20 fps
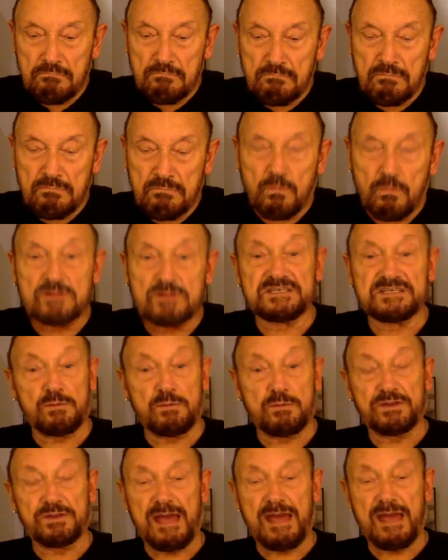And we'll see
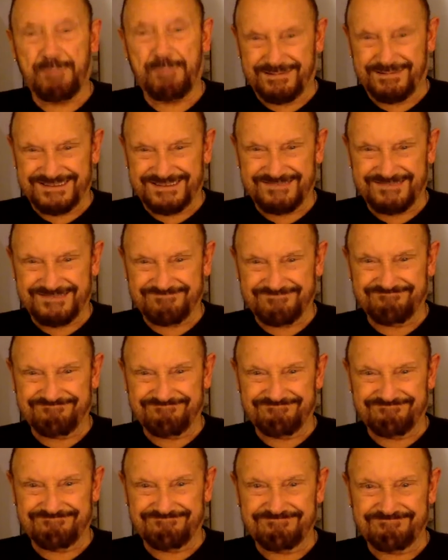what happens.
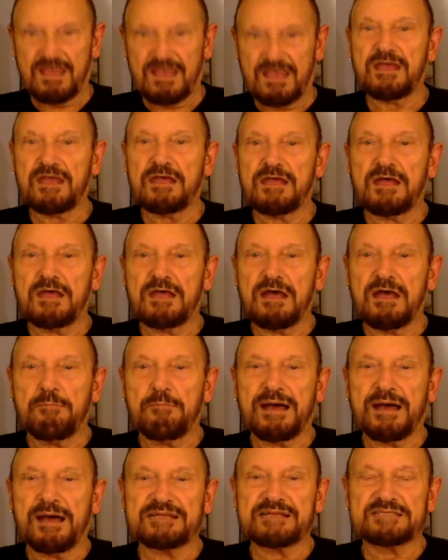
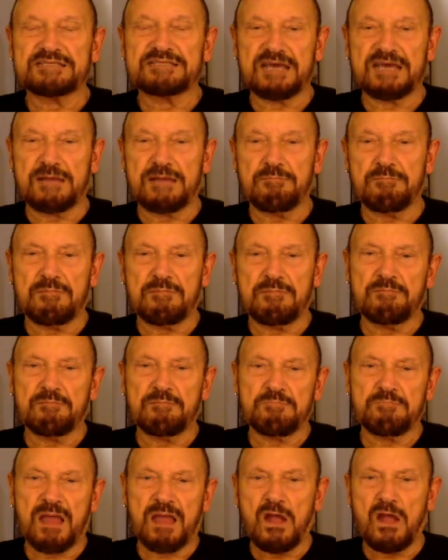But
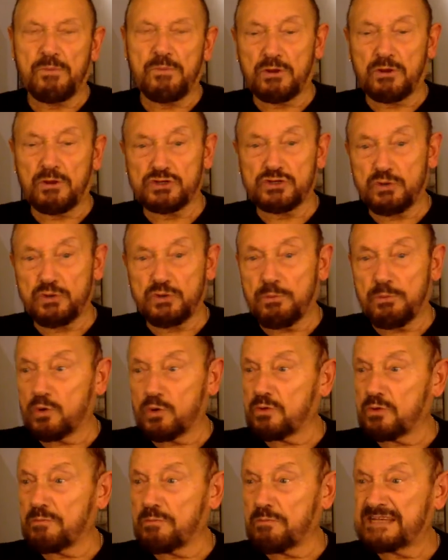I hope you're not too
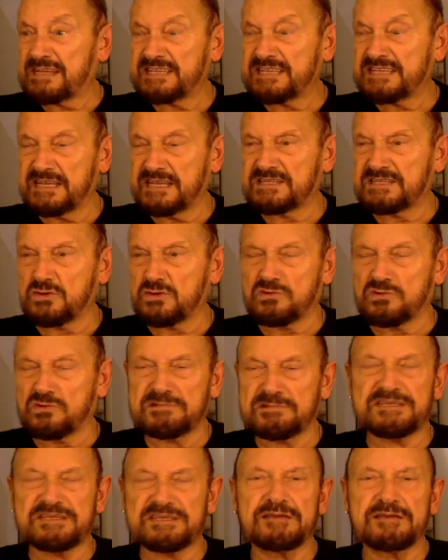bored with my silly
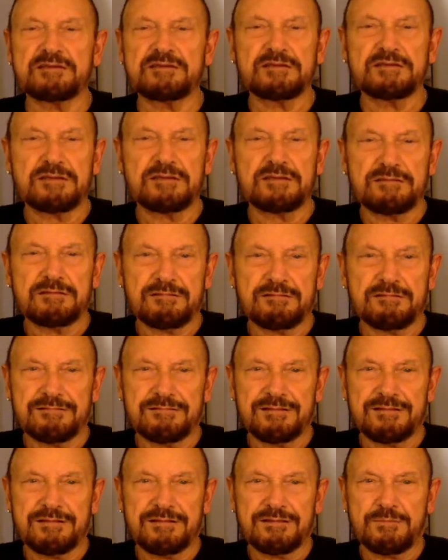saws.
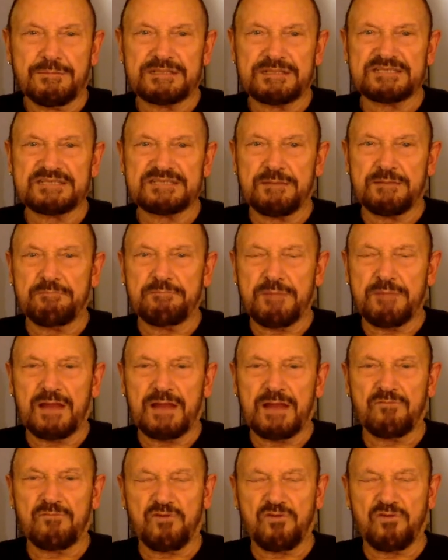But I
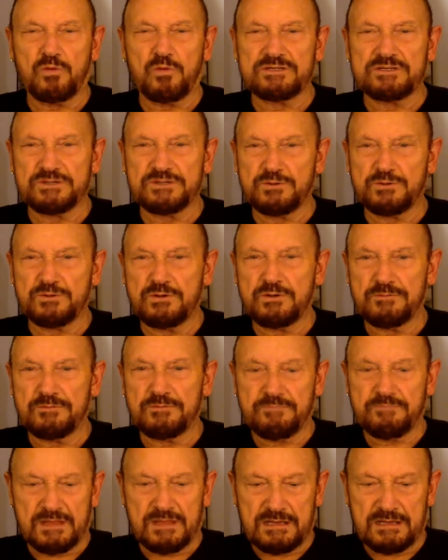look forward to
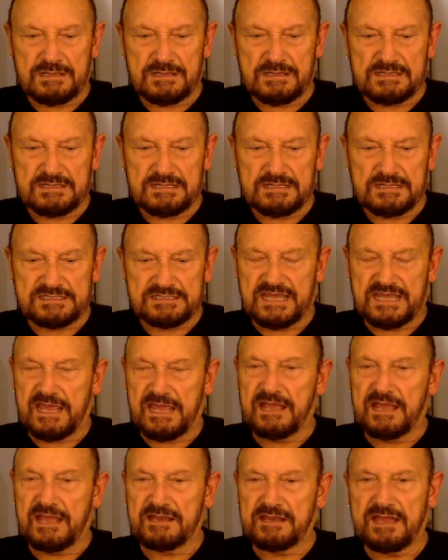
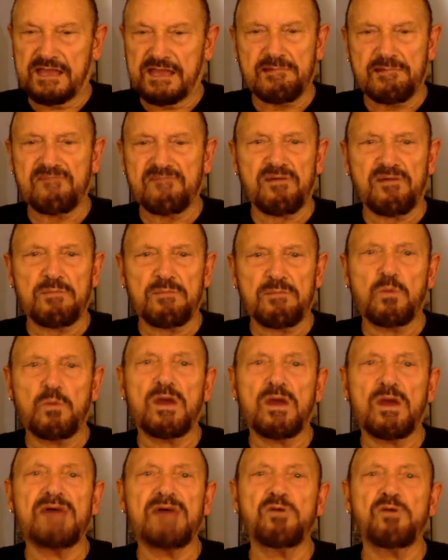seeing and hearing from you
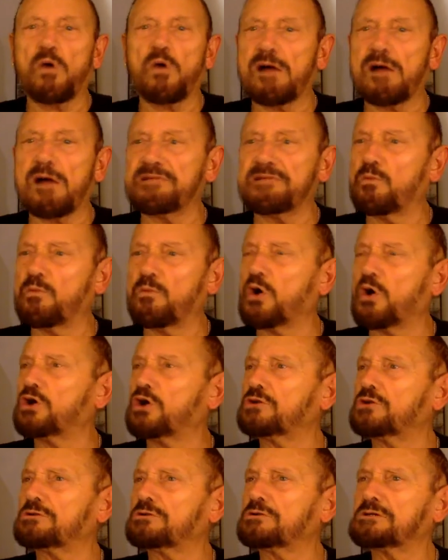wherever you are in the
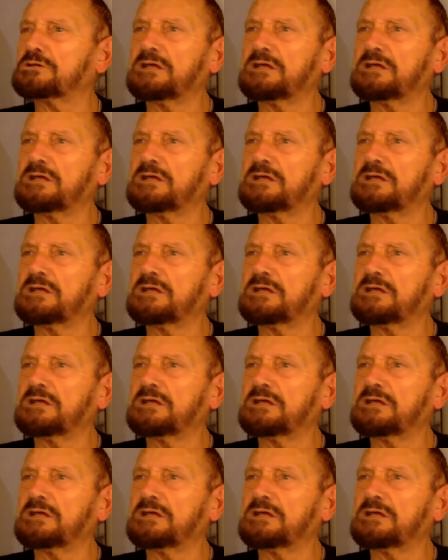world.